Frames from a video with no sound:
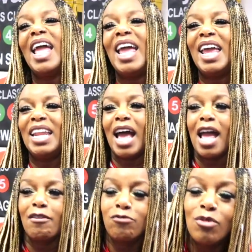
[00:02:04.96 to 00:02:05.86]
and I
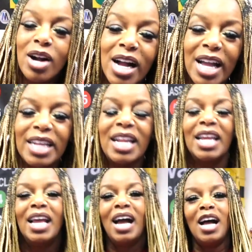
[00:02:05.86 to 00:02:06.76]
have one,
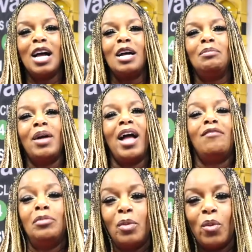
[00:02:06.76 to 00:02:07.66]
um, I
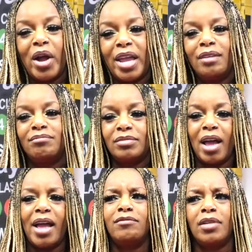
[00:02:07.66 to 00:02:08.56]
have a boy,
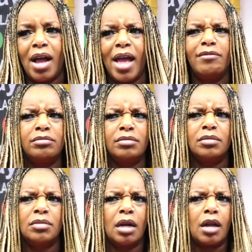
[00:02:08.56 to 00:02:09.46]
I have, I have
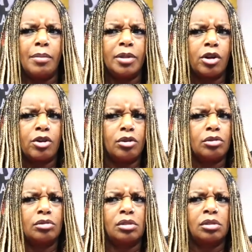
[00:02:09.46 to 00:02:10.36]
a couple of
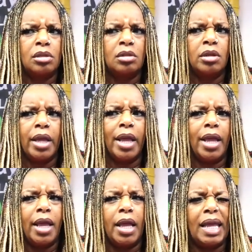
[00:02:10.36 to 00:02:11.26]
girls,
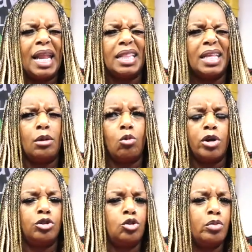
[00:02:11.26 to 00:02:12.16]
and I think
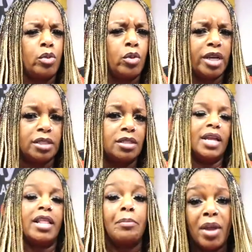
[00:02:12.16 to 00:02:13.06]
one or two boys,
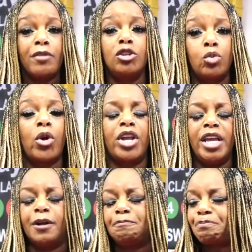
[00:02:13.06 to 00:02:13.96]
and their parents work
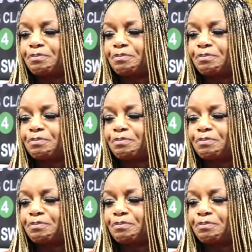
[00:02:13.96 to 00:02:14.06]
here.